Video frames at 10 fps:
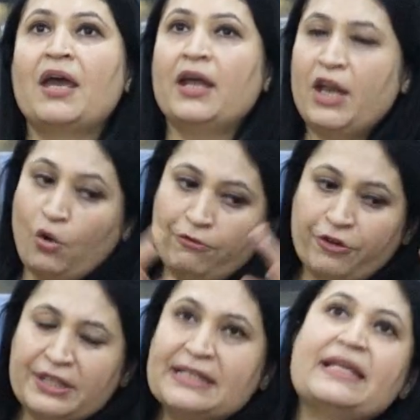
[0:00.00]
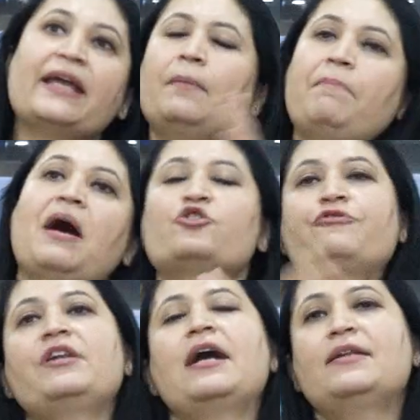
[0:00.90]
Now, for the second part
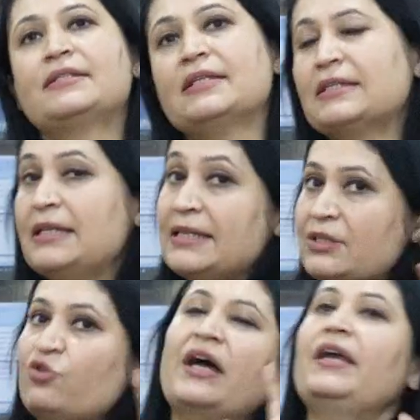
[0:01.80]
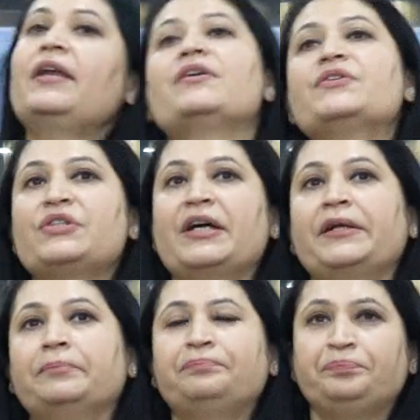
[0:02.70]
of analysis, let's try and
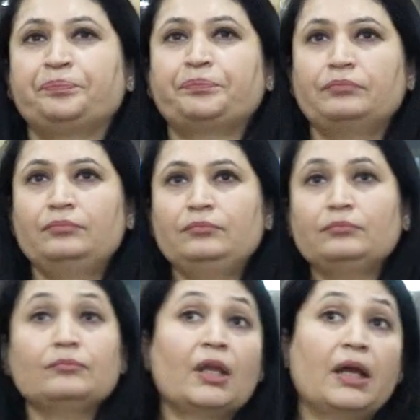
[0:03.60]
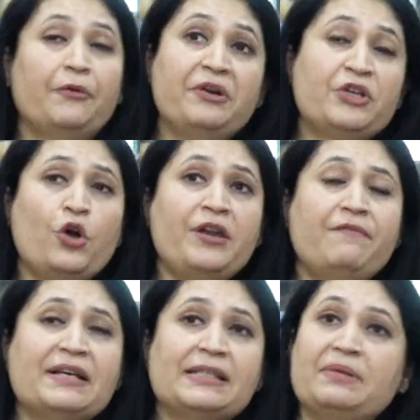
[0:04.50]
understand. Return on
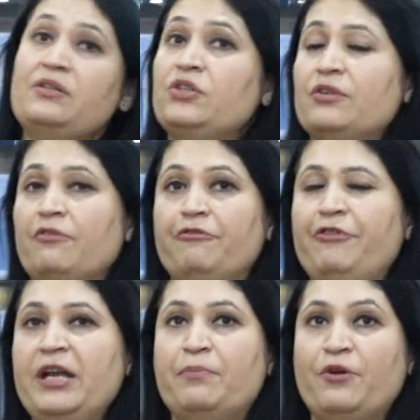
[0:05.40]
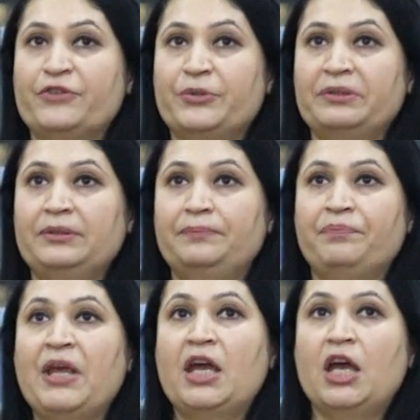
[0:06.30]
investment, very profitable.
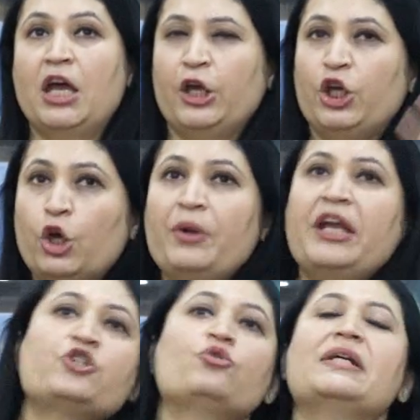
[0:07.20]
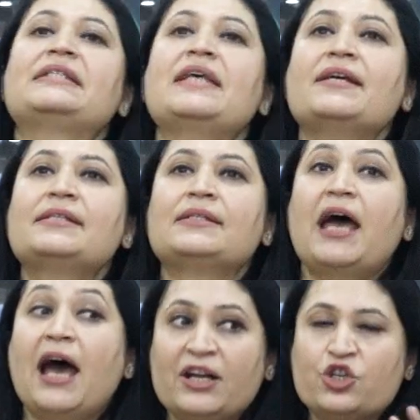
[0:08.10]
You need to assess
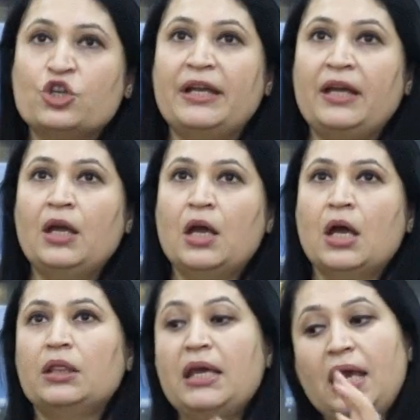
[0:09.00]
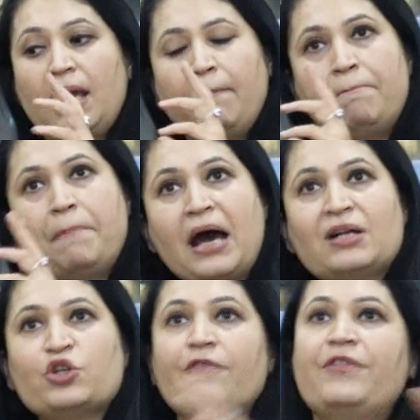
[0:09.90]
actually the
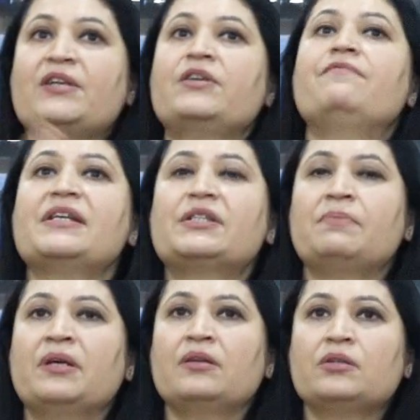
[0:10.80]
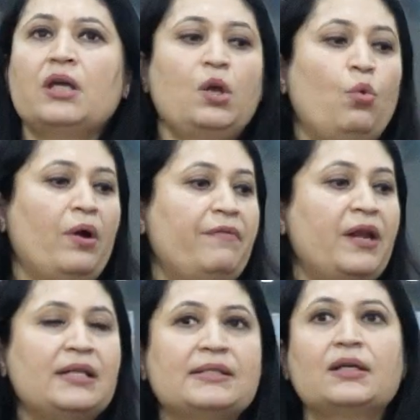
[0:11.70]
impact of that investment in whatever
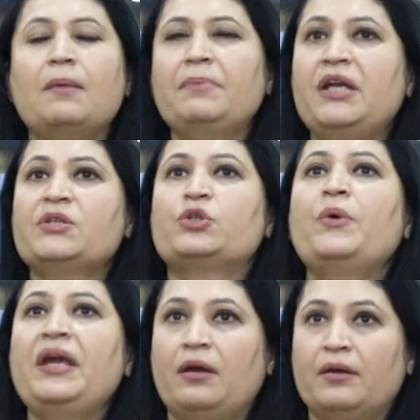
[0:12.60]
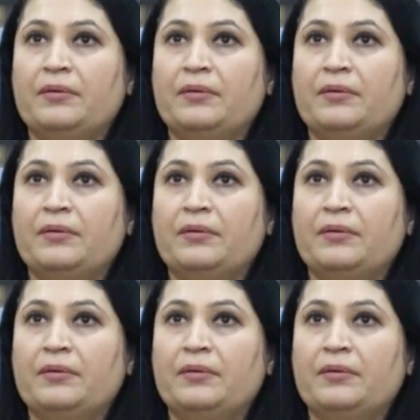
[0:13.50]
else the company is doing.